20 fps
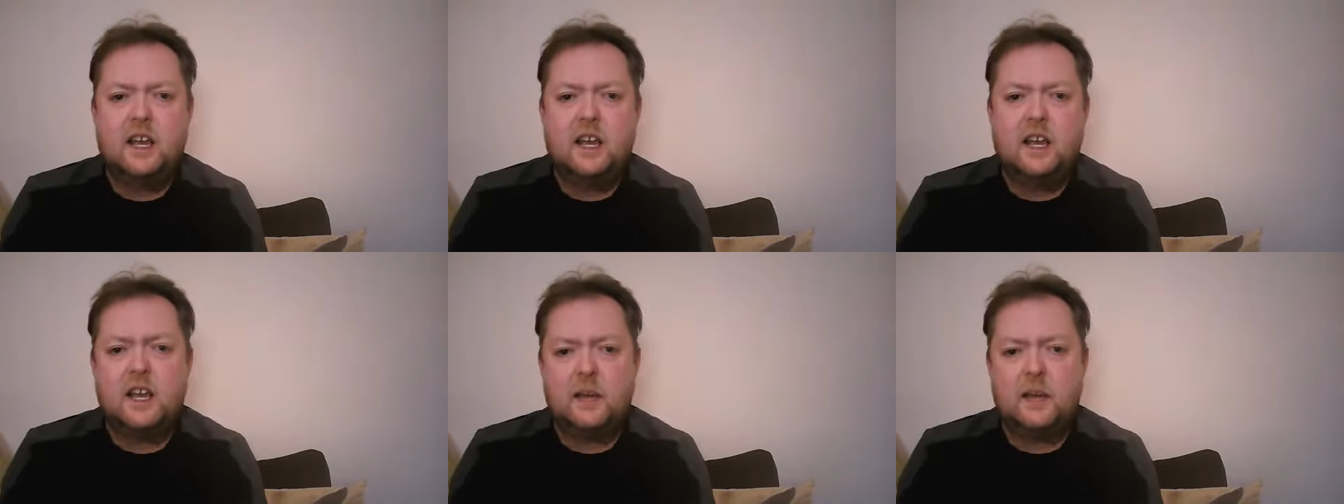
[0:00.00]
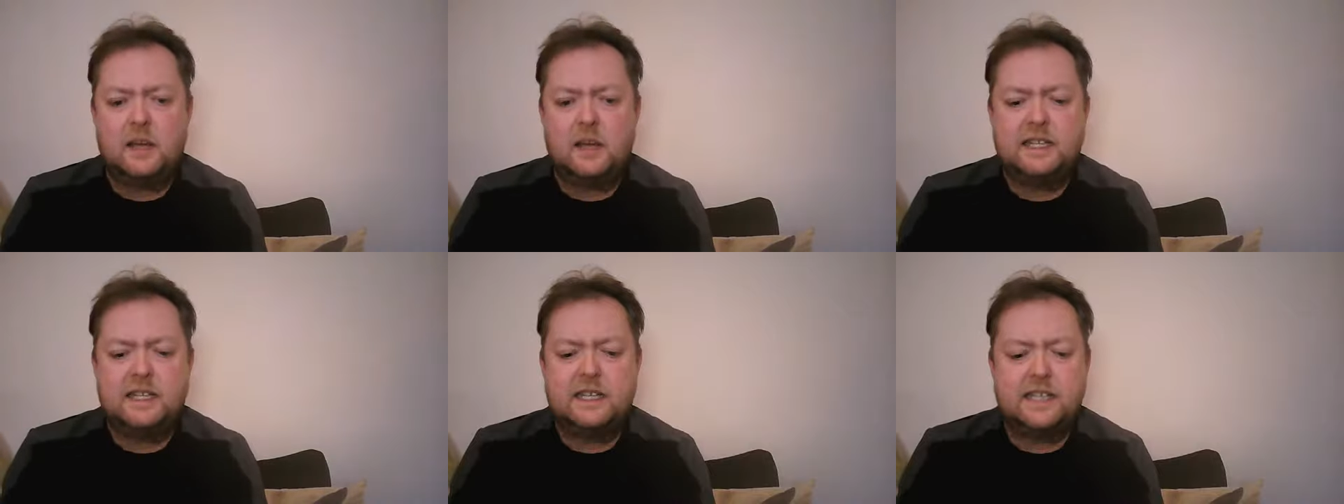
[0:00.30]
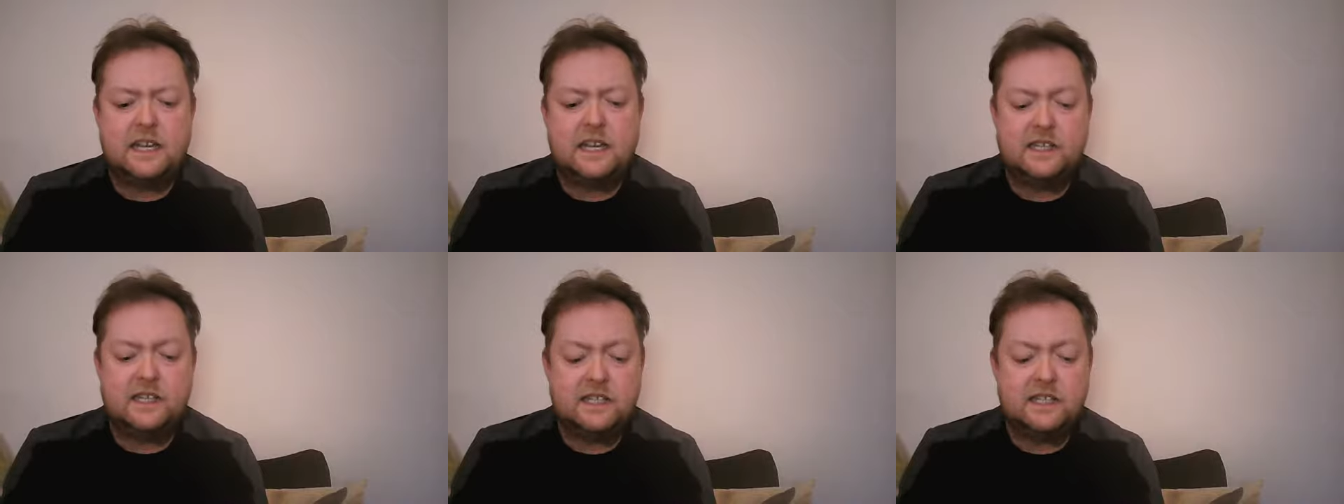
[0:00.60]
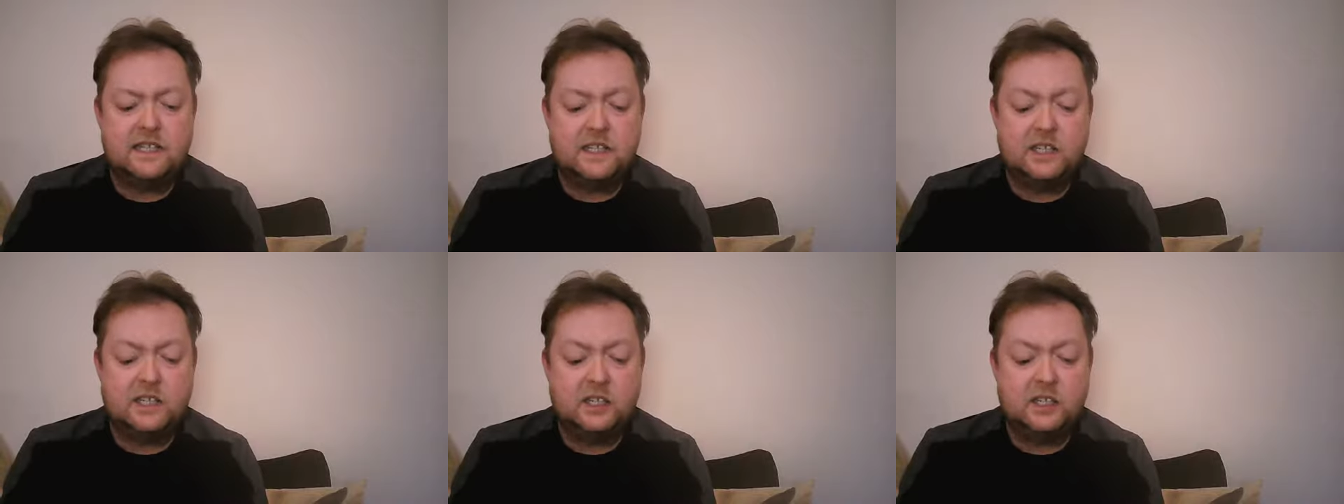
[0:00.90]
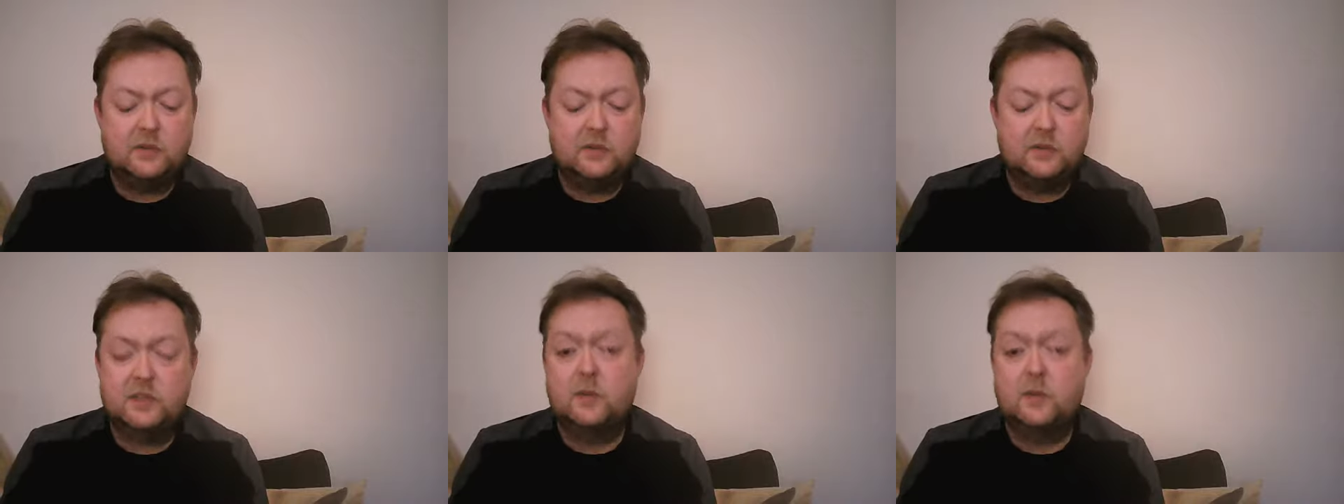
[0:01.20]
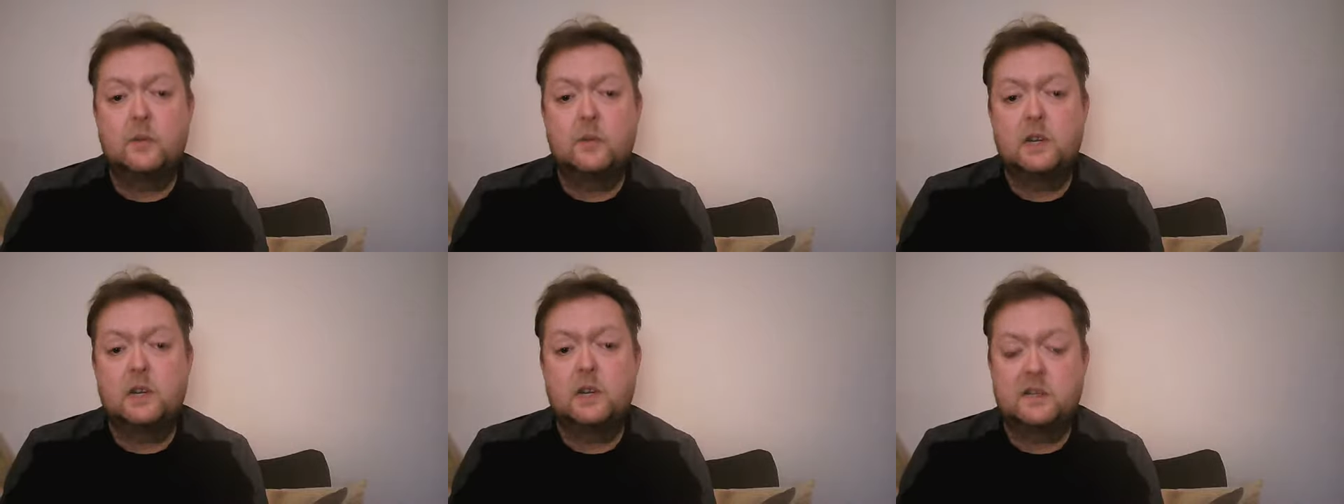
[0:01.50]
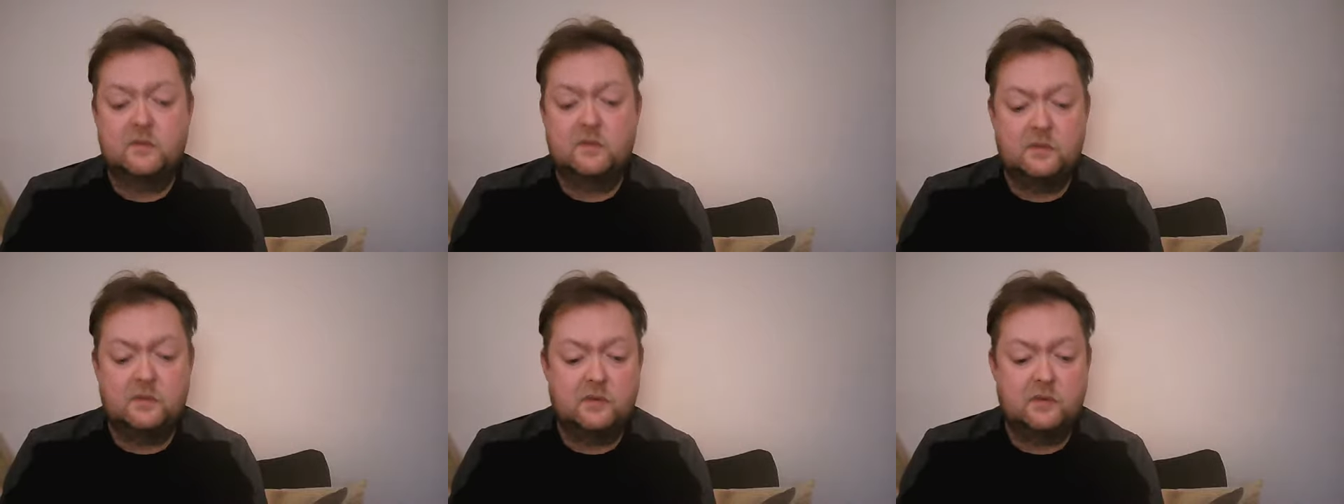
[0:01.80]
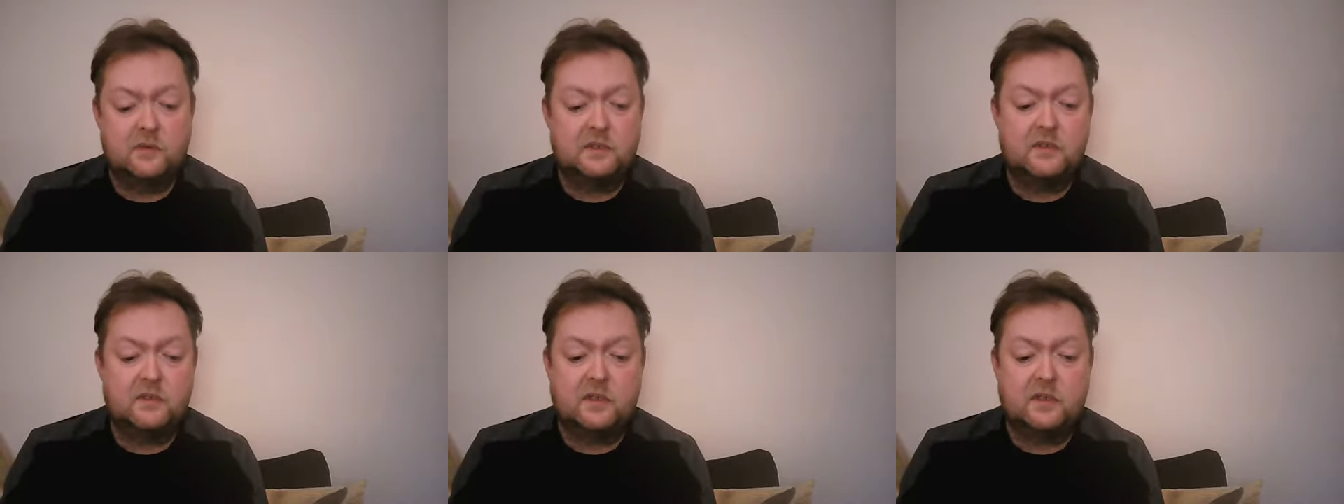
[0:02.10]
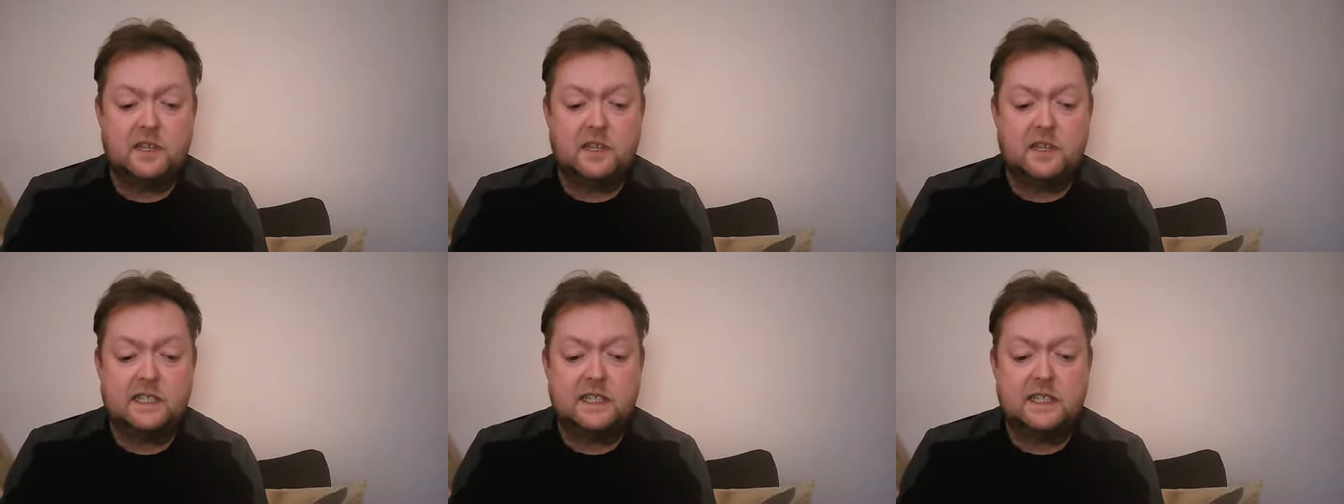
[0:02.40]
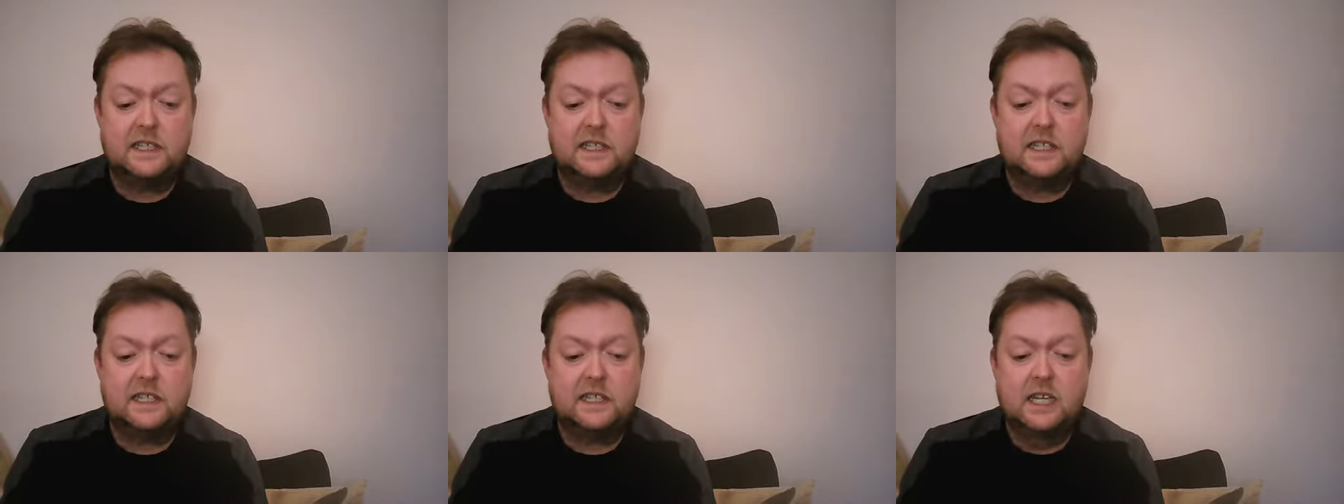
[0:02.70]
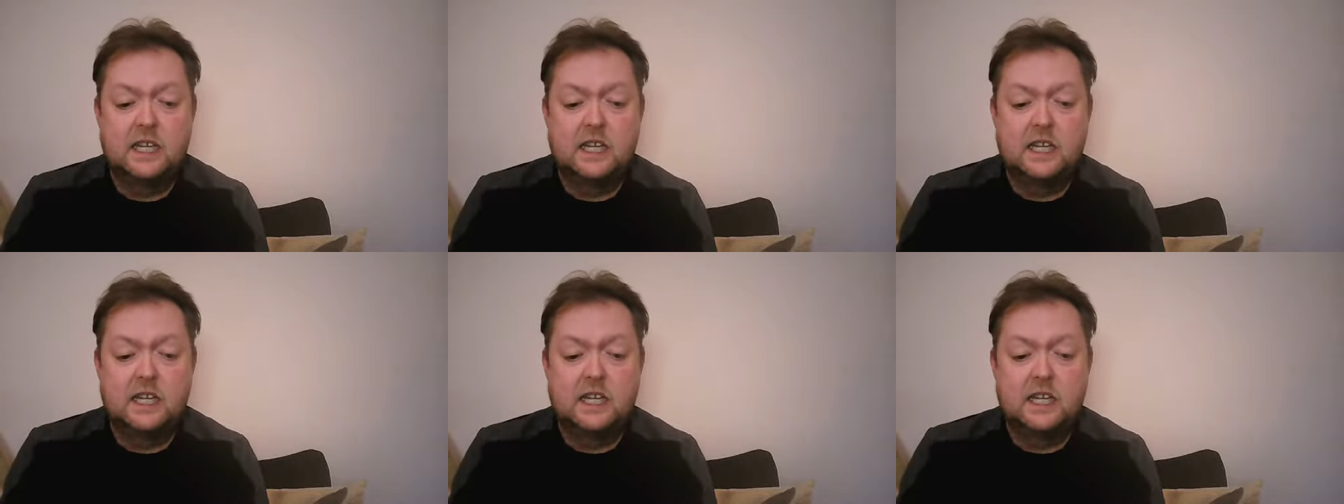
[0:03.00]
It's dead easy to use and it works for both devices.